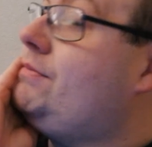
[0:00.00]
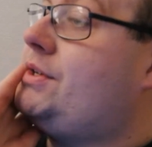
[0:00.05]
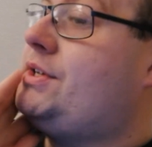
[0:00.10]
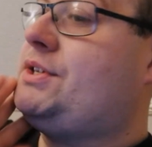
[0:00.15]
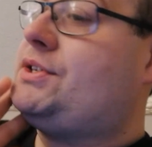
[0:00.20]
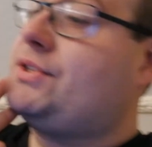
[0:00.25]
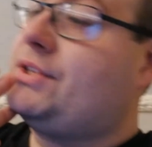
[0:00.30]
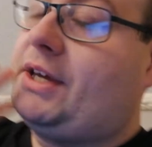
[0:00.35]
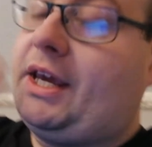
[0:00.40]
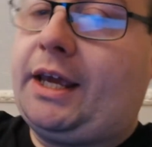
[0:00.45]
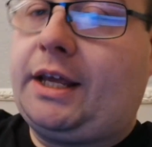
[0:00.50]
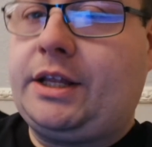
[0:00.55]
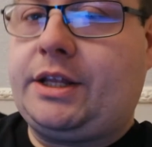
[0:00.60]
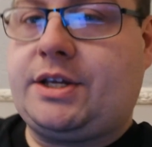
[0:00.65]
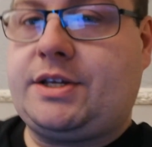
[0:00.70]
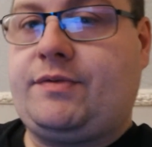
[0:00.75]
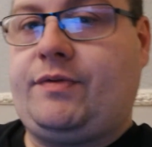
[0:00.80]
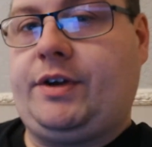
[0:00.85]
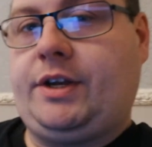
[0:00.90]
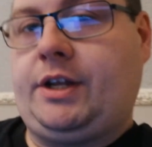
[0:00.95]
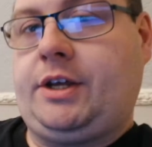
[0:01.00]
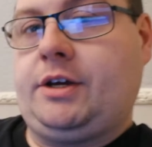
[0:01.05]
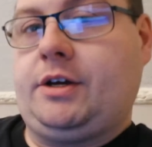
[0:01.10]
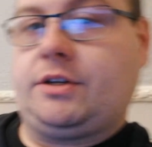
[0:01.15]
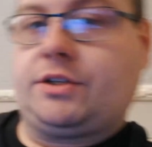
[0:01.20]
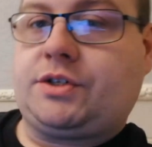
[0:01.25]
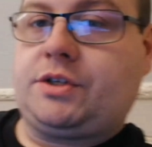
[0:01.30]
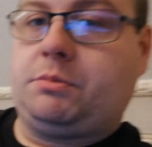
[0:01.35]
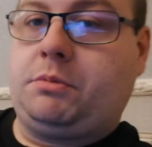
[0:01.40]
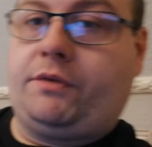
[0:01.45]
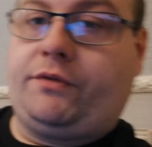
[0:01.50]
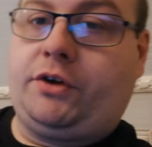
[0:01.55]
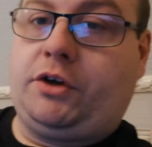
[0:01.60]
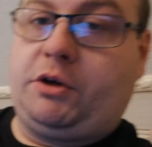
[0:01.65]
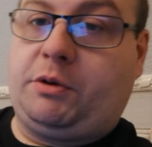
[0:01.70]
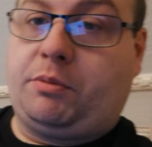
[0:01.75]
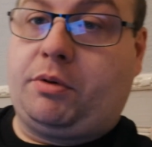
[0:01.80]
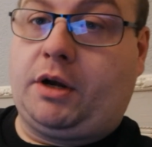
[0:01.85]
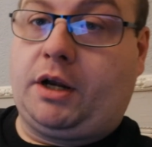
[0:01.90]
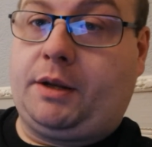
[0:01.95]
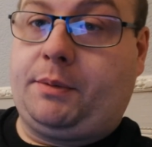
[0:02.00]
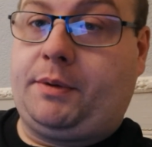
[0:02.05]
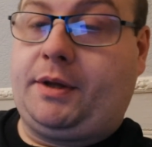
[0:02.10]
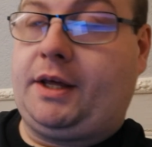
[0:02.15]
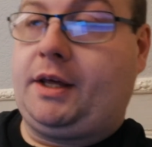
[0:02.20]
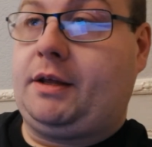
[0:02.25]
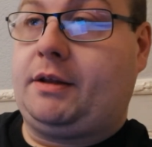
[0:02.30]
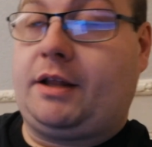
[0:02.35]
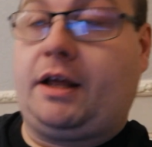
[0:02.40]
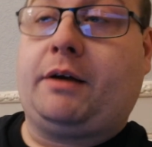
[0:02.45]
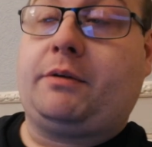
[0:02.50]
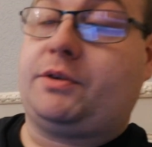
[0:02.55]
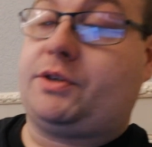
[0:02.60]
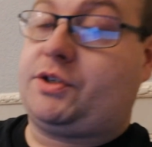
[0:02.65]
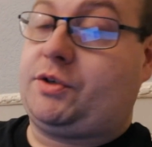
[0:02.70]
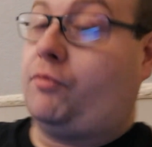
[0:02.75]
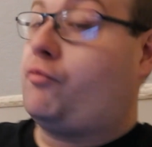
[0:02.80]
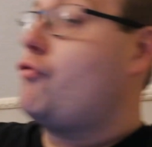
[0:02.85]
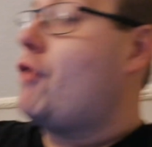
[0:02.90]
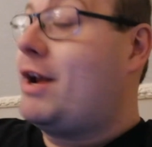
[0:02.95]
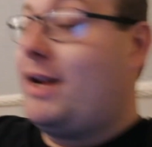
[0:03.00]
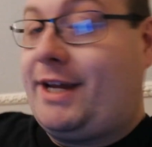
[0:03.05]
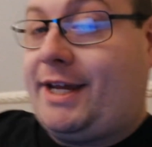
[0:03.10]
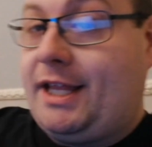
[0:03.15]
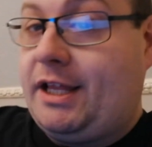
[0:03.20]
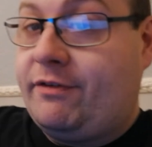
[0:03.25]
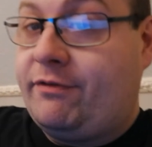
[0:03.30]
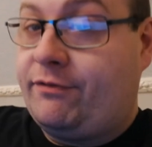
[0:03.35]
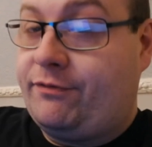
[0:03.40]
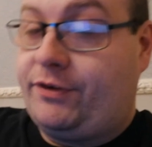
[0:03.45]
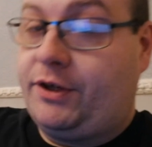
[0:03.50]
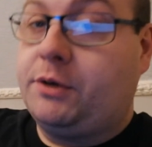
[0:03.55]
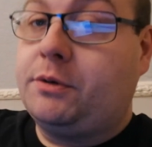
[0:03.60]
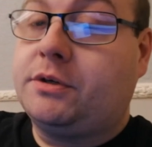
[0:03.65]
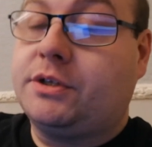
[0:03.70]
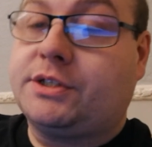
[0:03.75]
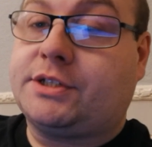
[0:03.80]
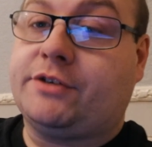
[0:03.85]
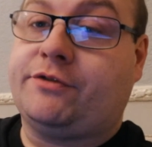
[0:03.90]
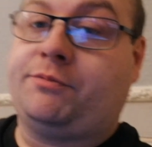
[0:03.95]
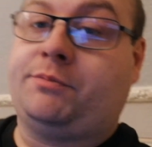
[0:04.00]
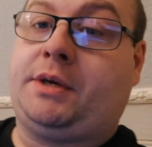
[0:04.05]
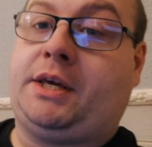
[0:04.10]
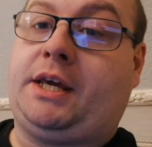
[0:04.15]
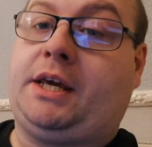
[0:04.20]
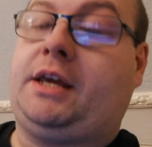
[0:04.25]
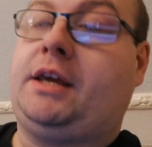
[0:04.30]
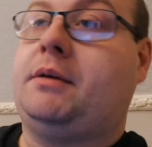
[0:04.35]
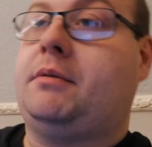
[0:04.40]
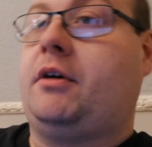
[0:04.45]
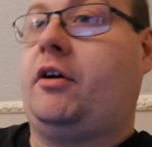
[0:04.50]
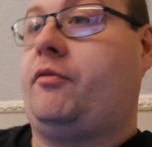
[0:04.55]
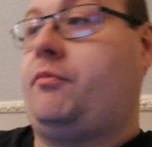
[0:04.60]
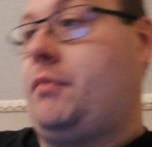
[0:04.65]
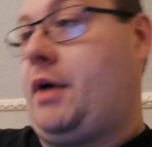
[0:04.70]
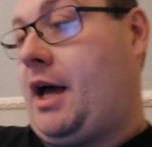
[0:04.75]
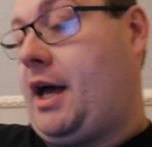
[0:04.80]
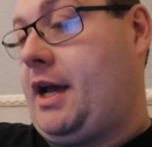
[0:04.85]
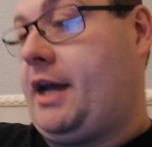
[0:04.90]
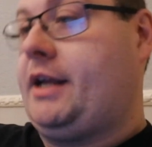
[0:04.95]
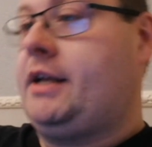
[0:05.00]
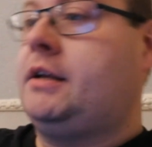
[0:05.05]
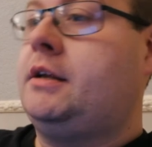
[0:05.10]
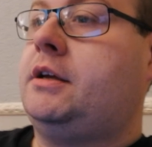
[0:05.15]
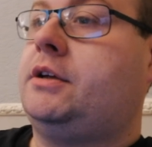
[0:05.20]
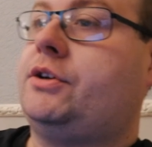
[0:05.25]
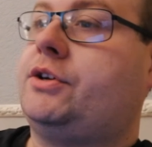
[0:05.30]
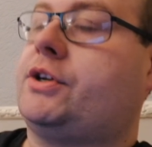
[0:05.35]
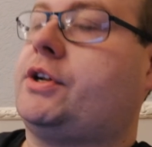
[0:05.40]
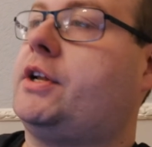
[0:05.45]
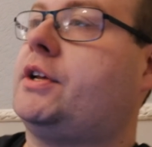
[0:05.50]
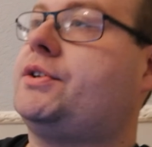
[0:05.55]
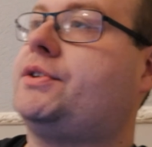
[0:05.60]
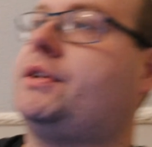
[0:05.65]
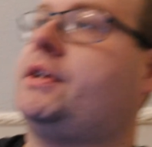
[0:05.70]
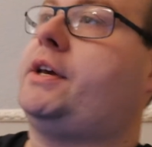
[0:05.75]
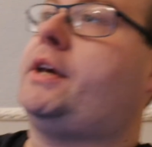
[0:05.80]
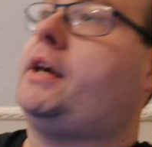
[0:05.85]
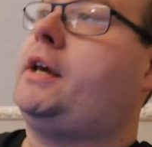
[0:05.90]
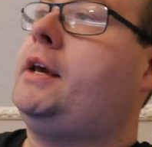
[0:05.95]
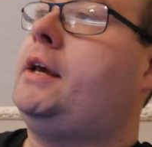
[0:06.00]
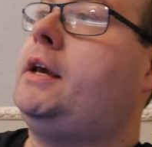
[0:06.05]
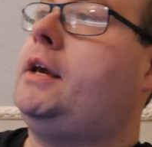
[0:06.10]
seeing this video, some of you will probably be that some regular viewers of me, of mine, should I say,